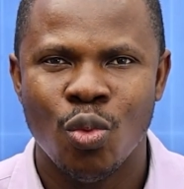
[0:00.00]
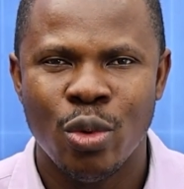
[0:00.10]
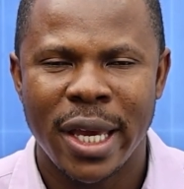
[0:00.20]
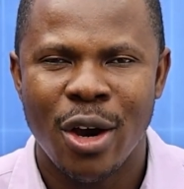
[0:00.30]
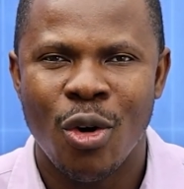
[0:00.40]

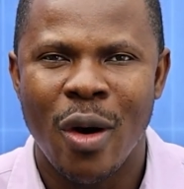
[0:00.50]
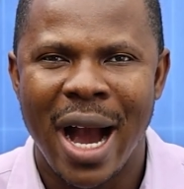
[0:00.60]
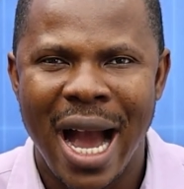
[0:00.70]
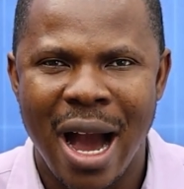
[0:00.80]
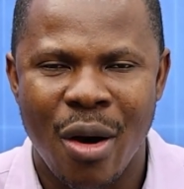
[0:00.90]
where or
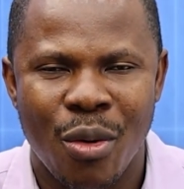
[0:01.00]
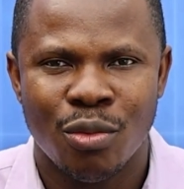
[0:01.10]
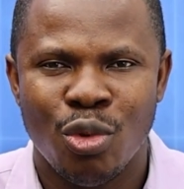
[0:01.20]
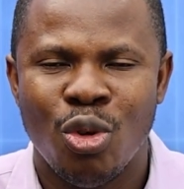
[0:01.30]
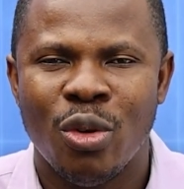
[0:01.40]
how
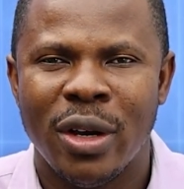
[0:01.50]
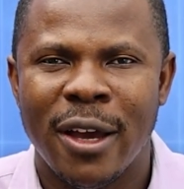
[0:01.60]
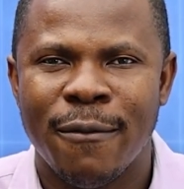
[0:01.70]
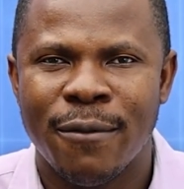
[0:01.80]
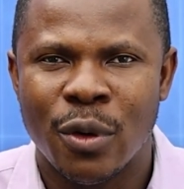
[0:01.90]
we're going to
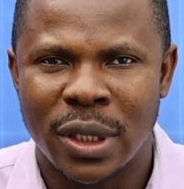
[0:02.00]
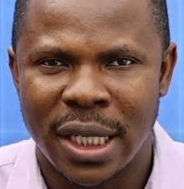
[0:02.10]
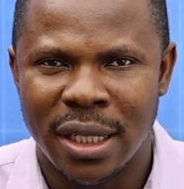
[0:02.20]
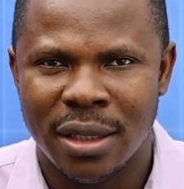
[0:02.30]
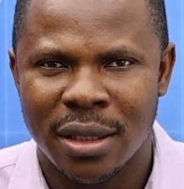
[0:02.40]
get
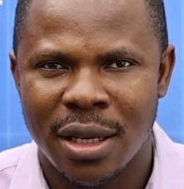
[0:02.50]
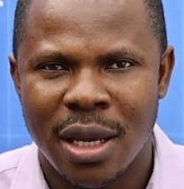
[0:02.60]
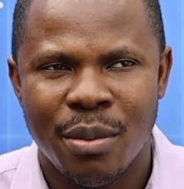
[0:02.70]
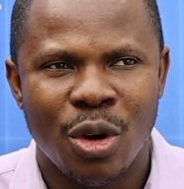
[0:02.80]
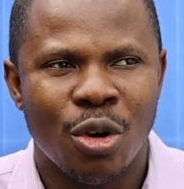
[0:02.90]
funding,
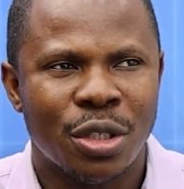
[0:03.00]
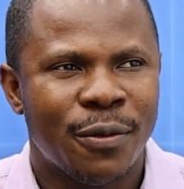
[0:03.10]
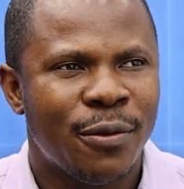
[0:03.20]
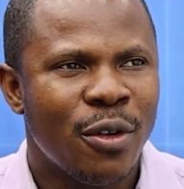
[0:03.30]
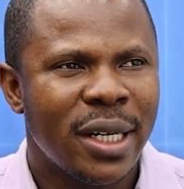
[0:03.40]
because
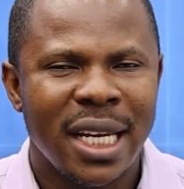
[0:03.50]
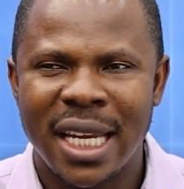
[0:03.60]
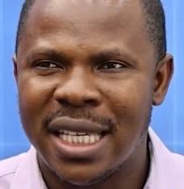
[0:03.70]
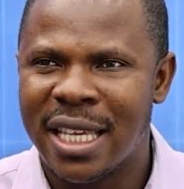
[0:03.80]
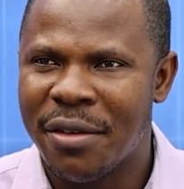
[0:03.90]
funding
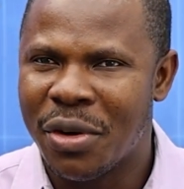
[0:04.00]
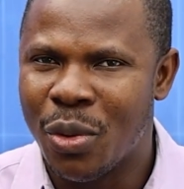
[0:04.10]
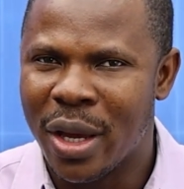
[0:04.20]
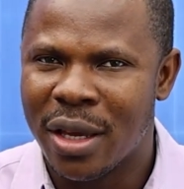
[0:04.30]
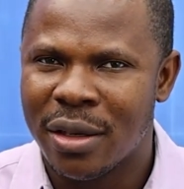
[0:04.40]
is
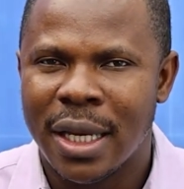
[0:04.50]
everywhere.